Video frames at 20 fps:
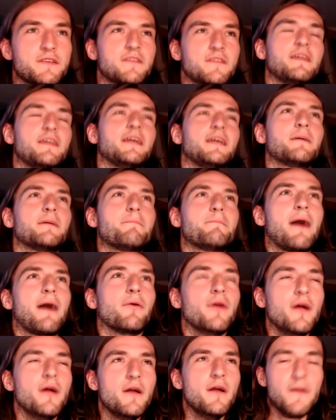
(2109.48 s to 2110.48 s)
to think
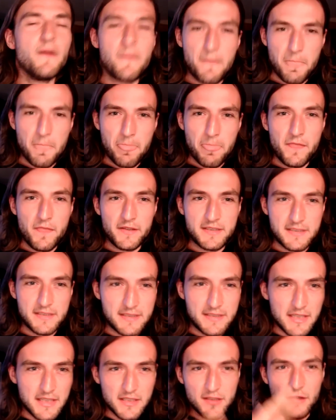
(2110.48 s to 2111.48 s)
about the
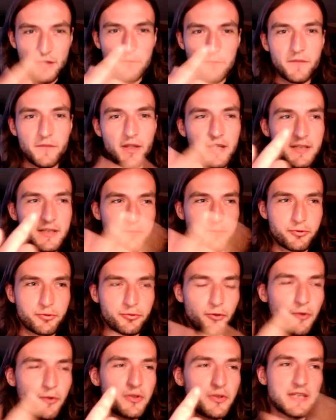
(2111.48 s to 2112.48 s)
system that is
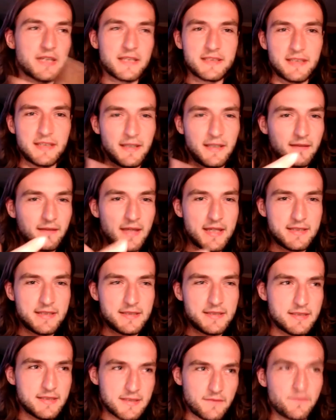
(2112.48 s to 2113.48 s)
processing
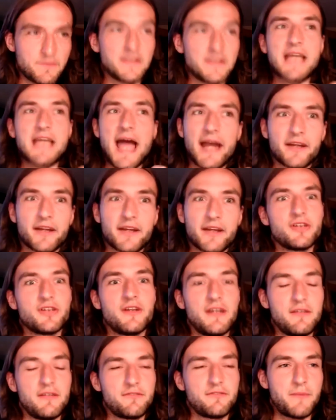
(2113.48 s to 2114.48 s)
this action
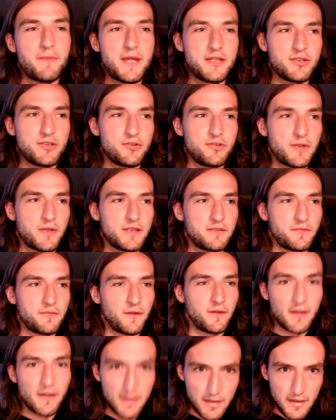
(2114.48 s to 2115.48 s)
and information
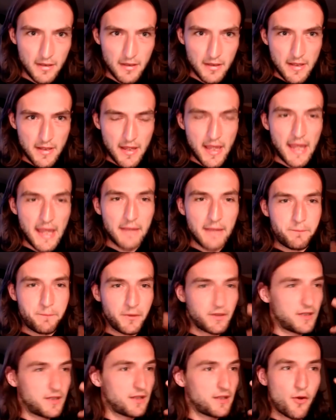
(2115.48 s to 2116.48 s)
transfer,
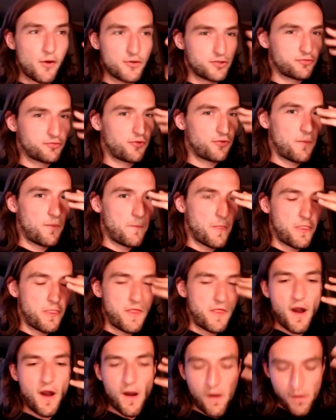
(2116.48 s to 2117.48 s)
it goes from
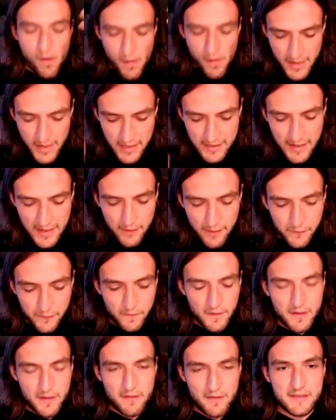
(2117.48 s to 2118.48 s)
the eye down through
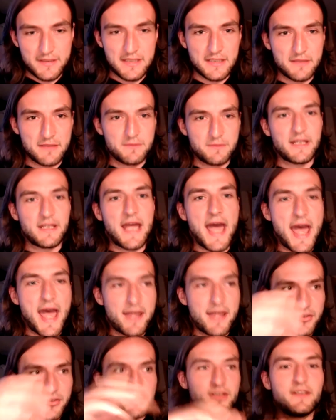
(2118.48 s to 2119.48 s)
the nervous system to the
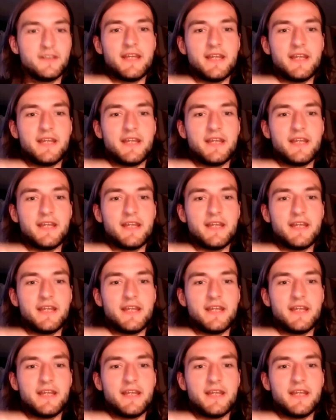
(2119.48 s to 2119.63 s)
hands to